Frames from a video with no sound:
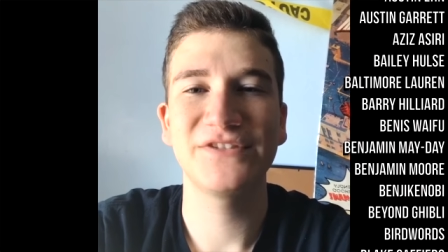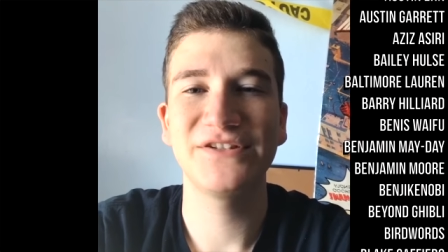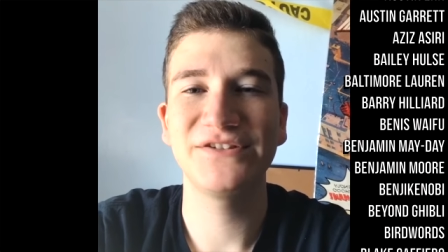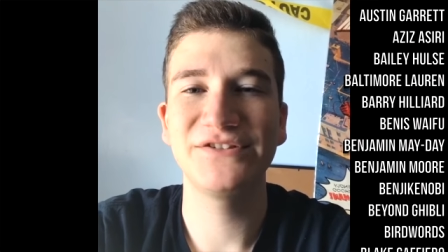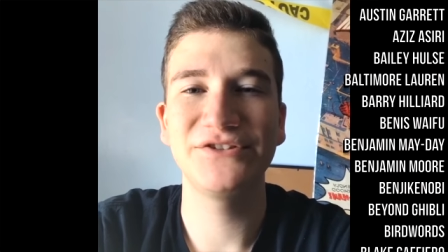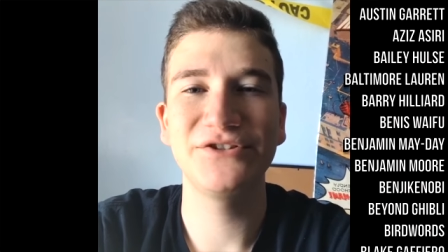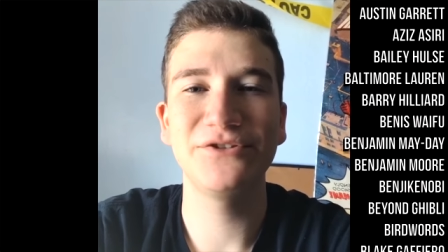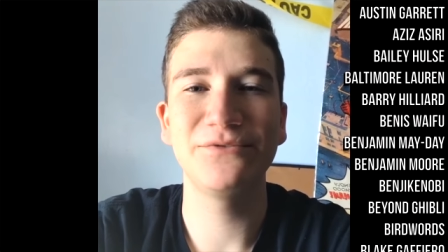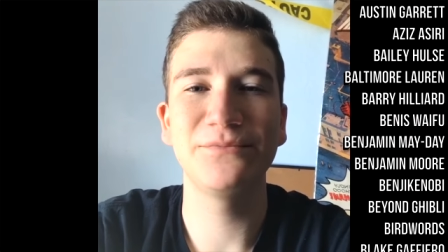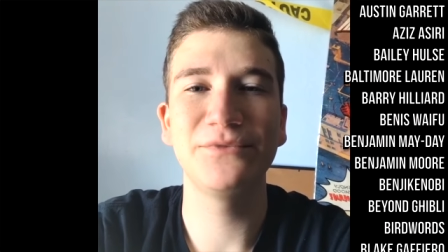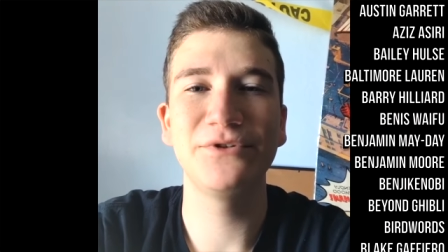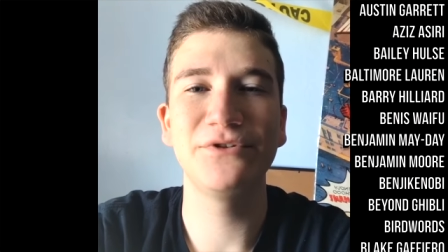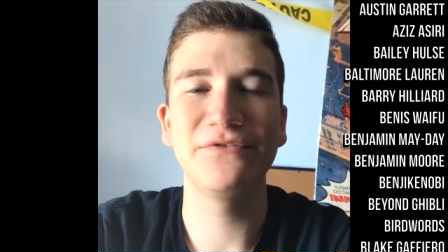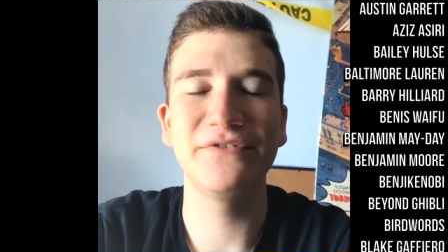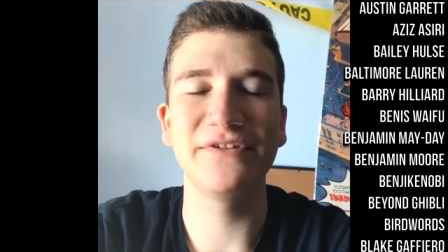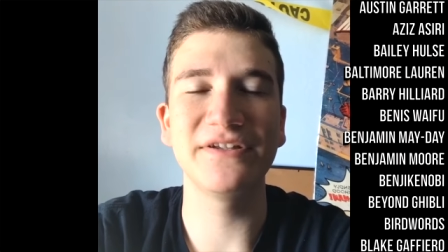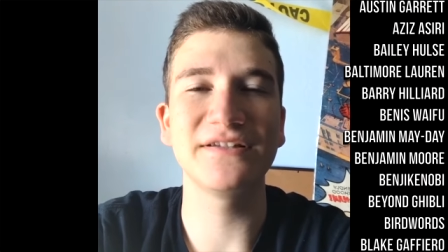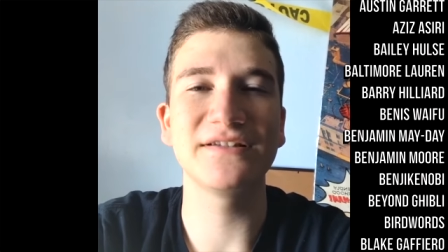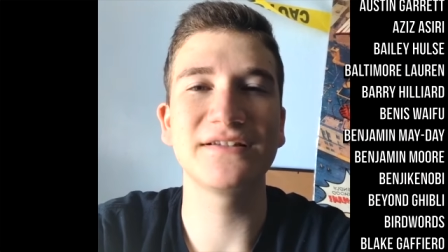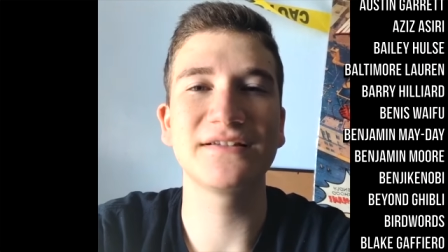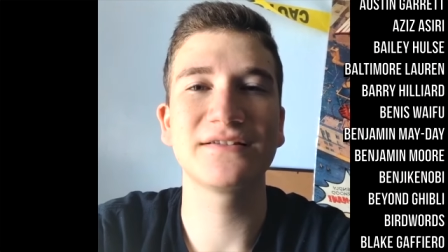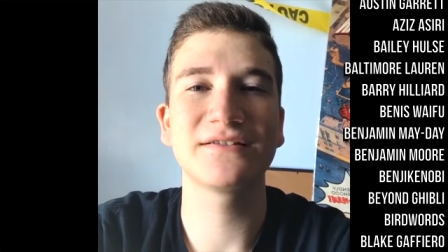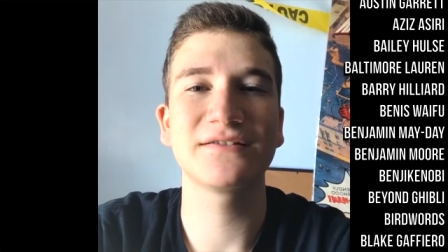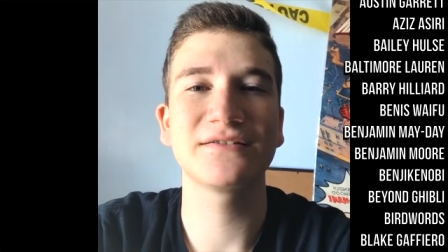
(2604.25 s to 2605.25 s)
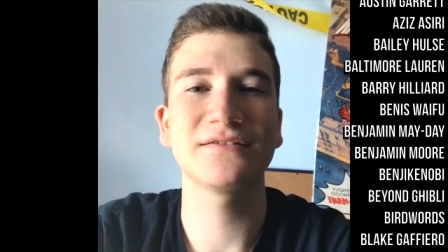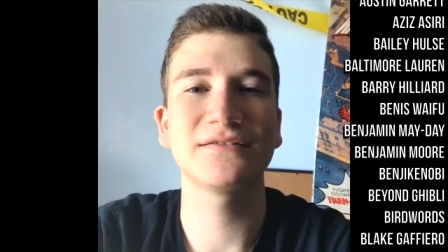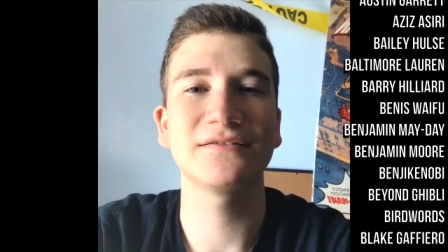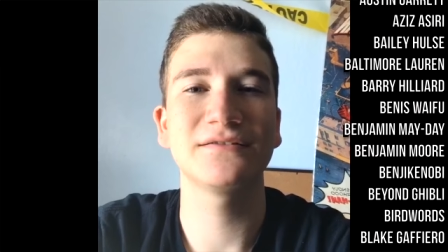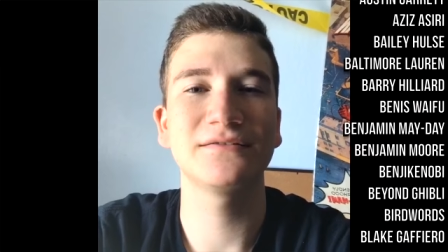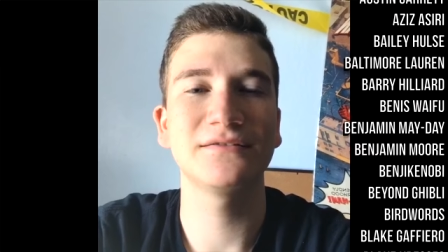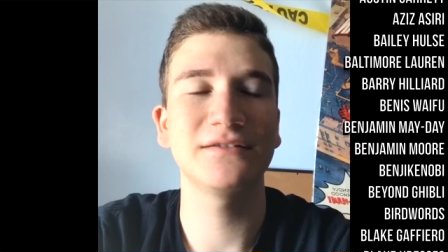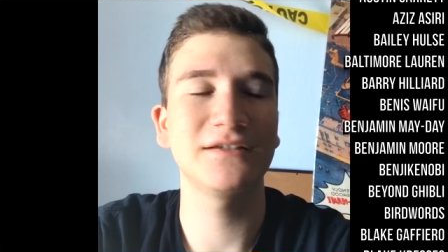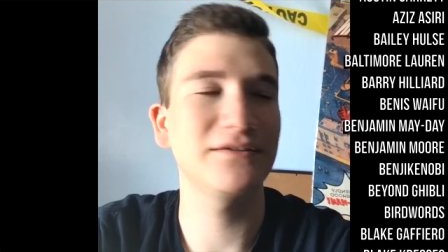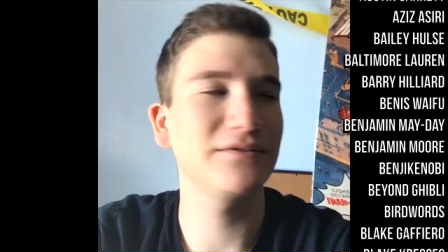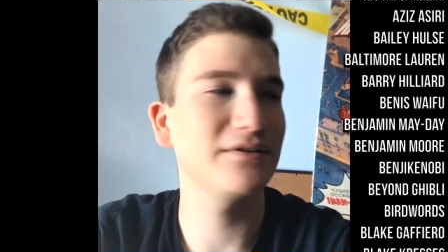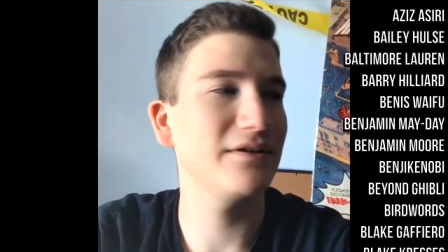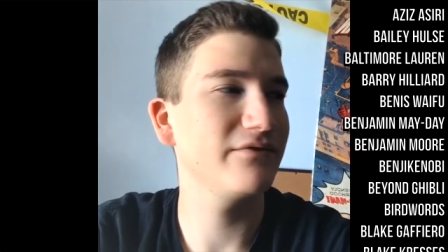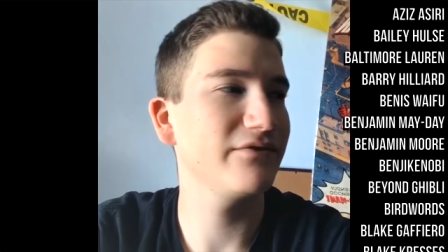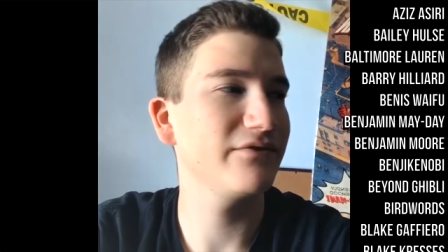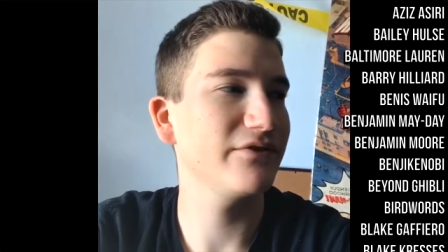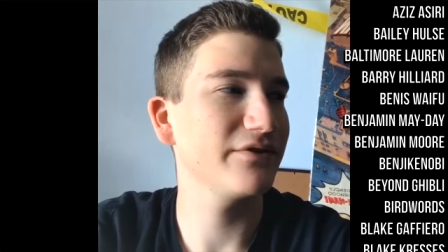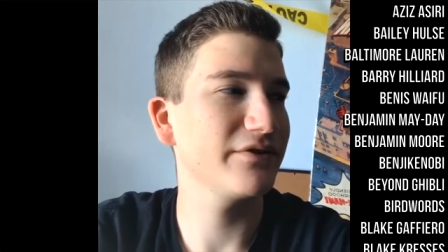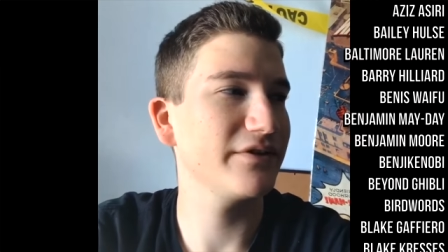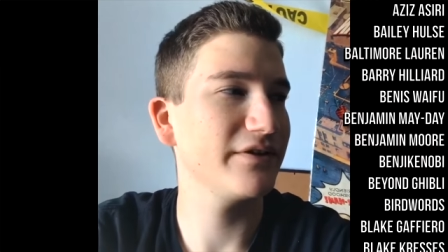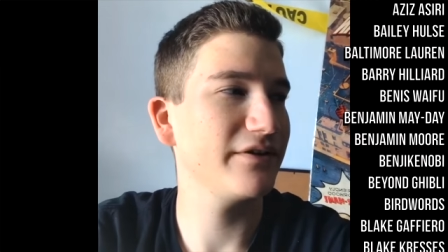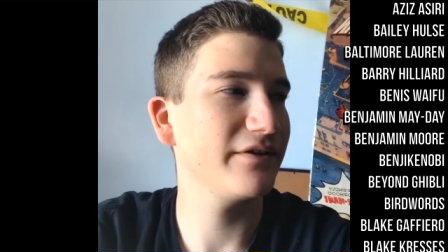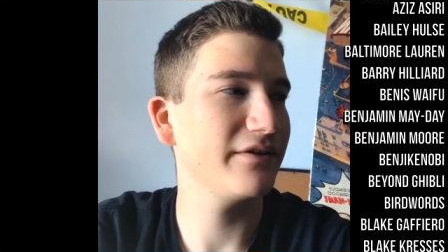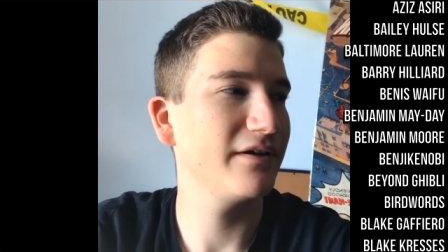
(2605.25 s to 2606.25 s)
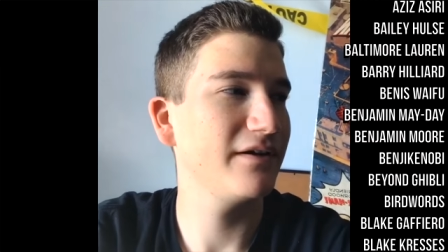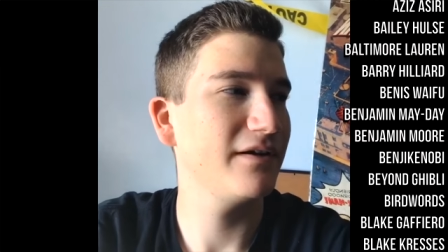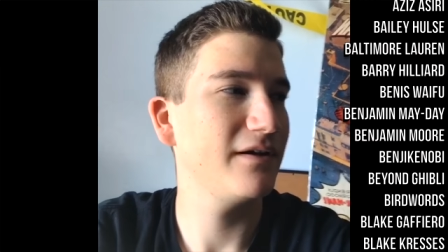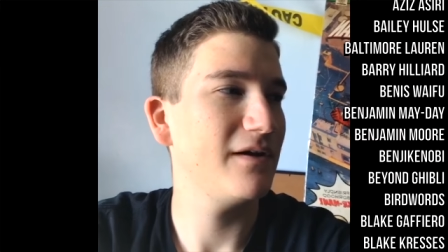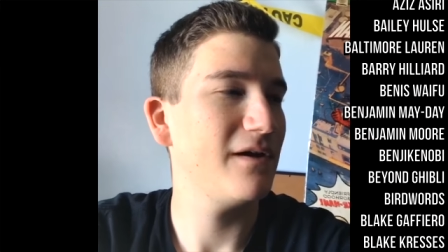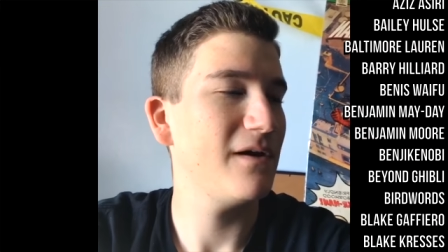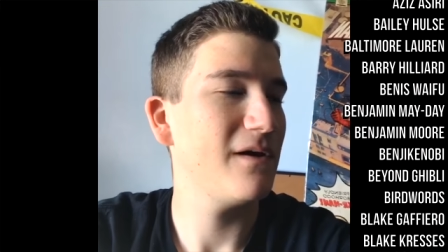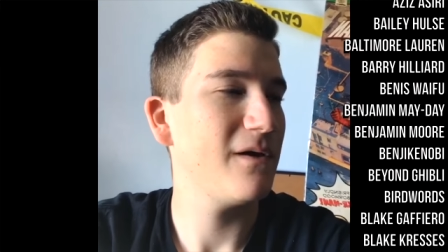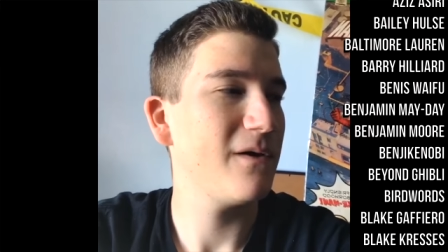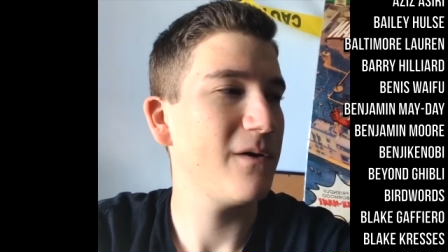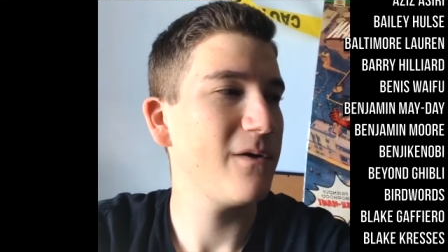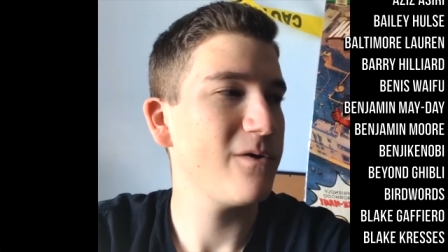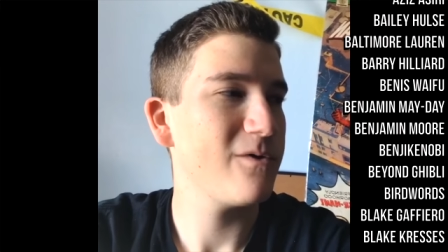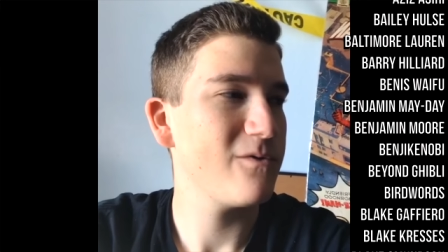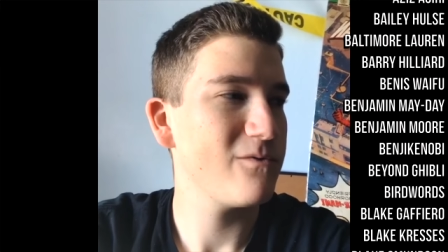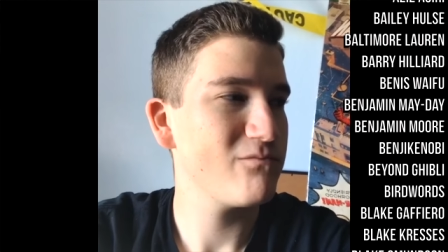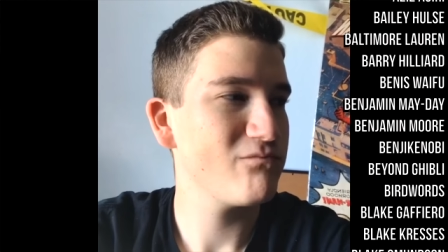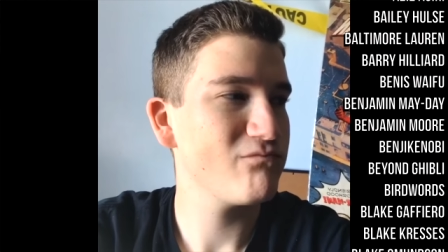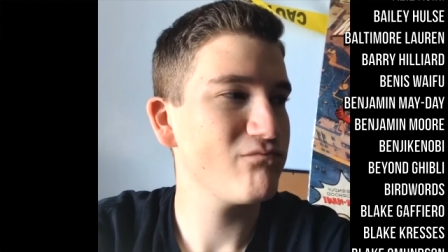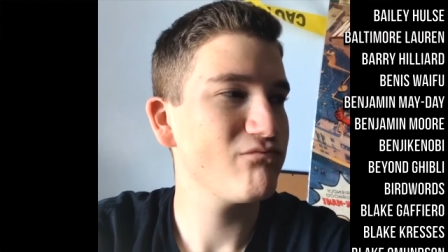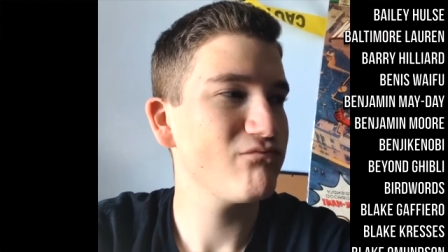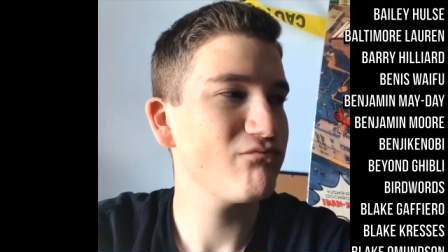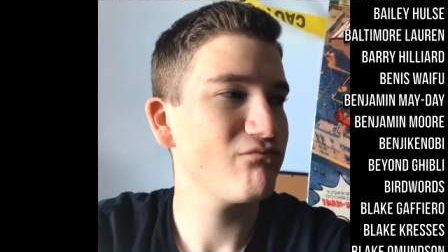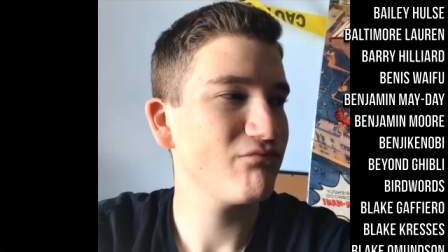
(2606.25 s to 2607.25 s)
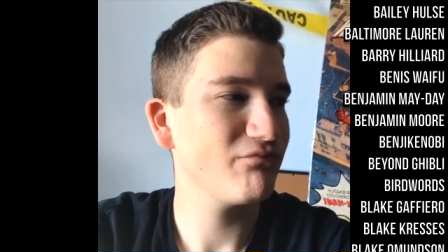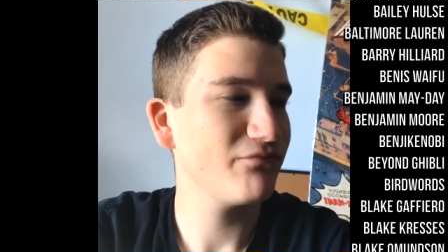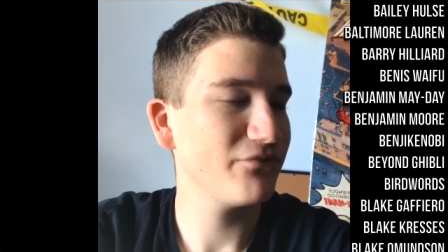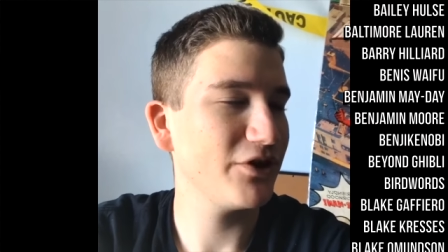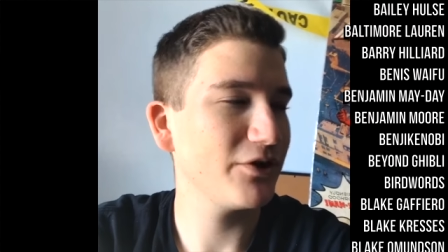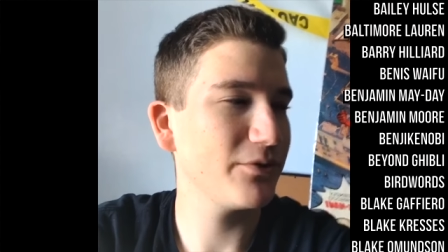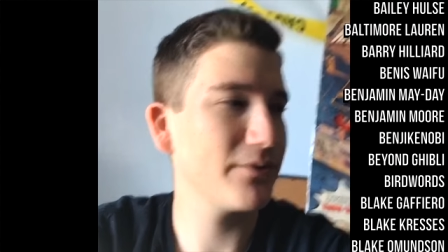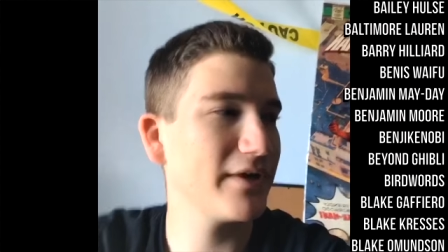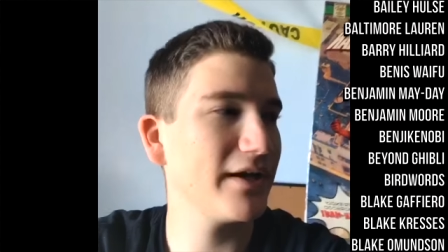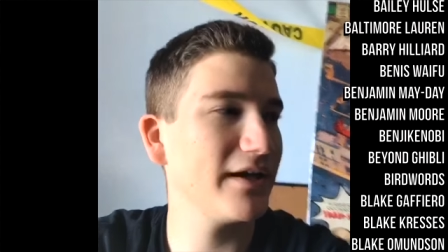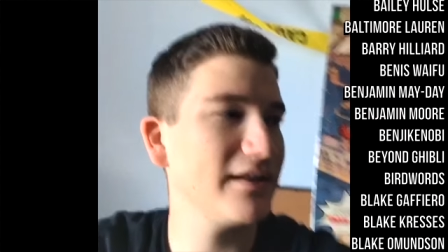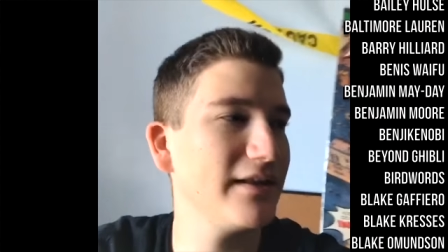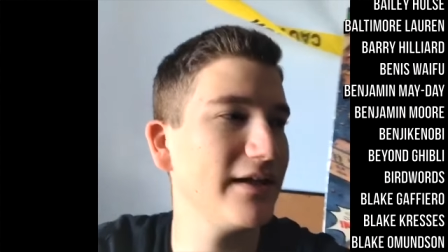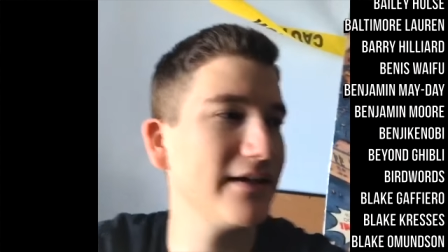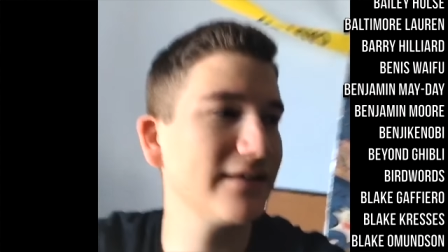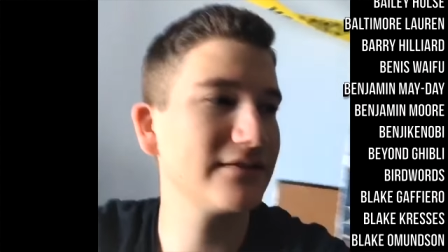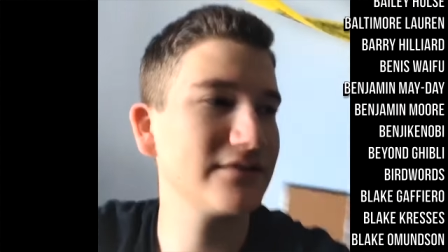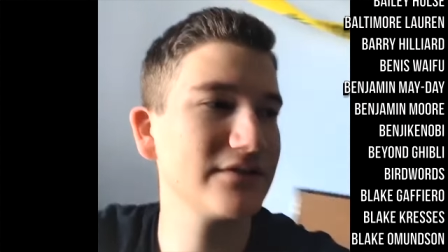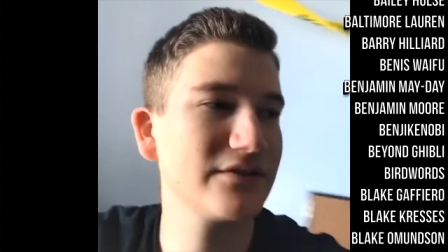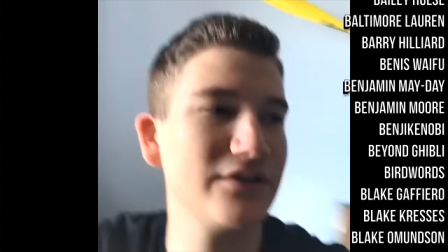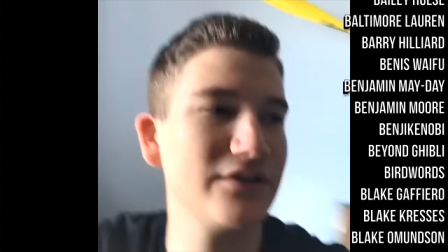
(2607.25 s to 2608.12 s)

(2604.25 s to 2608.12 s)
These new movies, however, they're they're what I like to